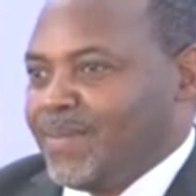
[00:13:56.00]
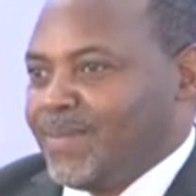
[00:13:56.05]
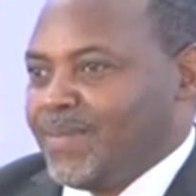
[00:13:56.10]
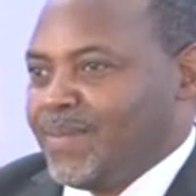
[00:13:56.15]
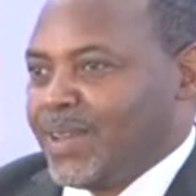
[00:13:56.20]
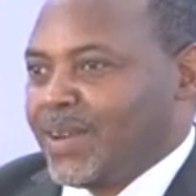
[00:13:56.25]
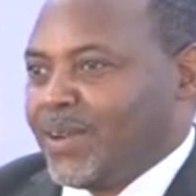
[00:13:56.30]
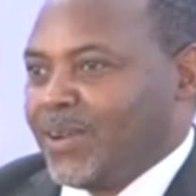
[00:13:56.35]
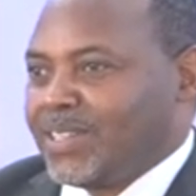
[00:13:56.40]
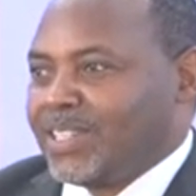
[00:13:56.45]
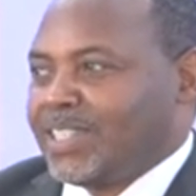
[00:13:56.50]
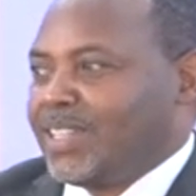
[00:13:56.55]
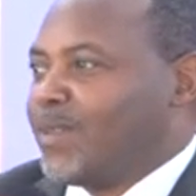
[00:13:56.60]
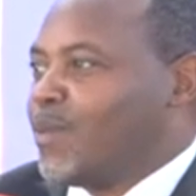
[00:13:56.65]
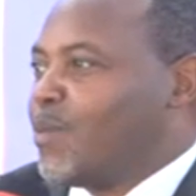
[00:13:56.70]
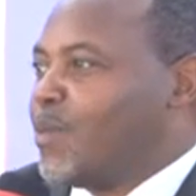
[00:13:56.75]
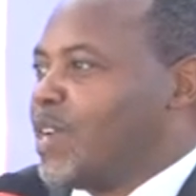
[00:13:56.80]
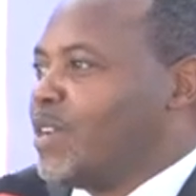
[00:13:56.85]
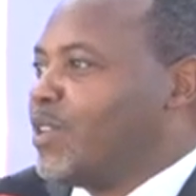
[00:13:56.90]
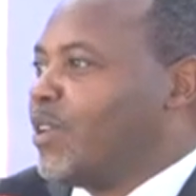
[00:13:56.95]
because
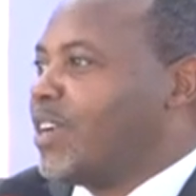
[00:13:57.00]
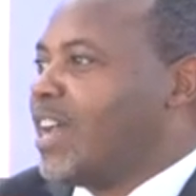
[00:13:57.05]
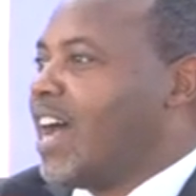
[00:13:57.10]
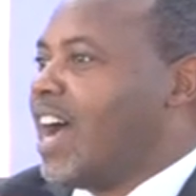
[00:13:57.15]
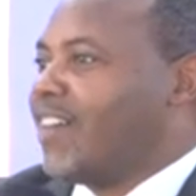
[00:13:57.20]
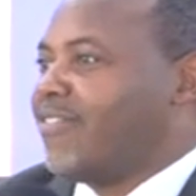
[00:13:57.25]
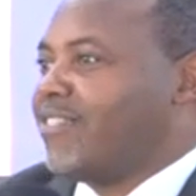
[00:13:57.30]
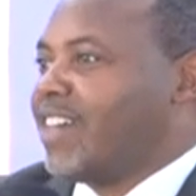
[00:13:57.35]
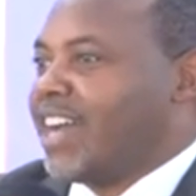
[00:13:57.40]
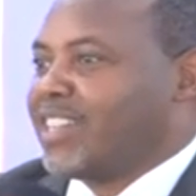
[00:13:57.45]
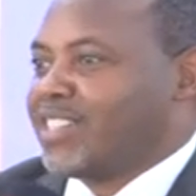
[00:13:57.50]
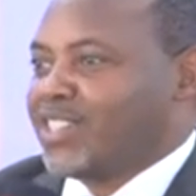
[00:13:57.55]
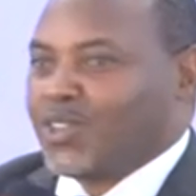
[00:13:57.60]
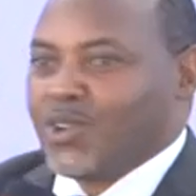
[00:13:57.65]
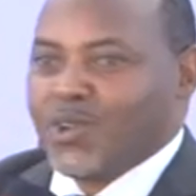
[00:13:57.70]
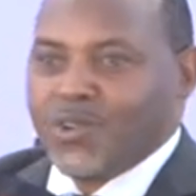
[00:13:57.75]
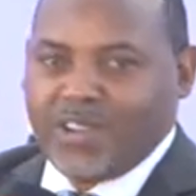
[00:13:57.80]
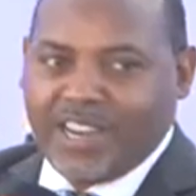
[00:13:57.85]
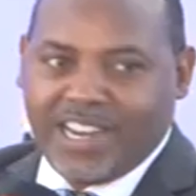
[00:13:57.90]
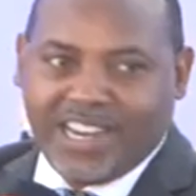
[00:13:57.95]
we don't have that
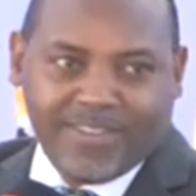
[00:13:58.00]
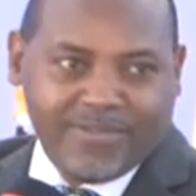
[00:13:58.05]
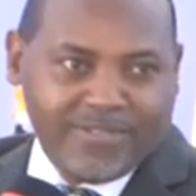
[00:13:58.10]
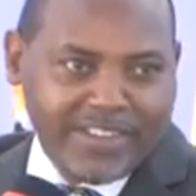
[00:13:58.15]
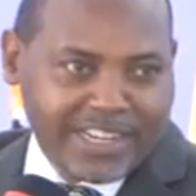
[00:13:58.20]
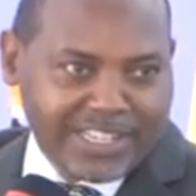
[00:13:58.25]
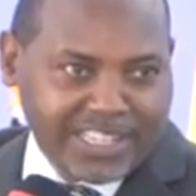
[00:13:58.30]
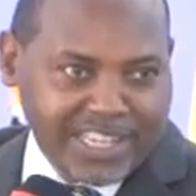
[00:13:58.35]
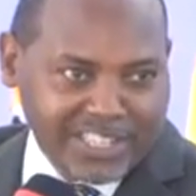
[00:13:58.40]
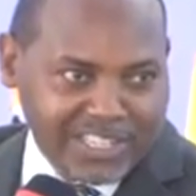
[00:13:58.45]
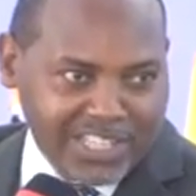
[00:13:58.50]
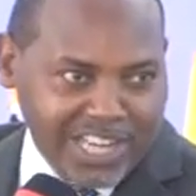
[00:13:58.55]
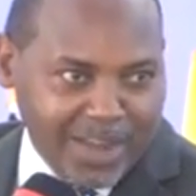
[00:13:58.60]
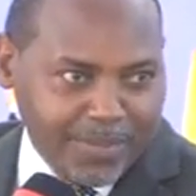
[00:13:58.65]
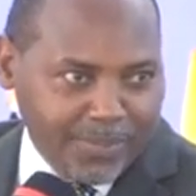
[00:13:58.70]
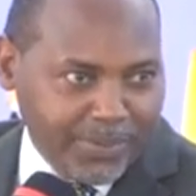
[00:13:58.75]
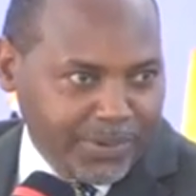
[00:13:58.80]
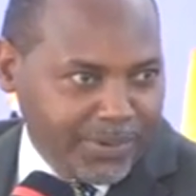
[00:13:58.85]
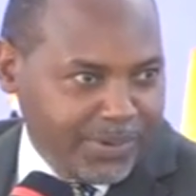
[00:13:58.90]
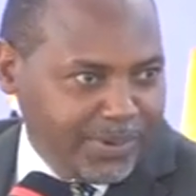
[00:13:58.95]
story in Victor's
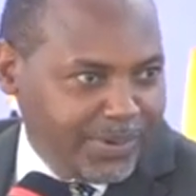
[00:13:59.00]
Chapel.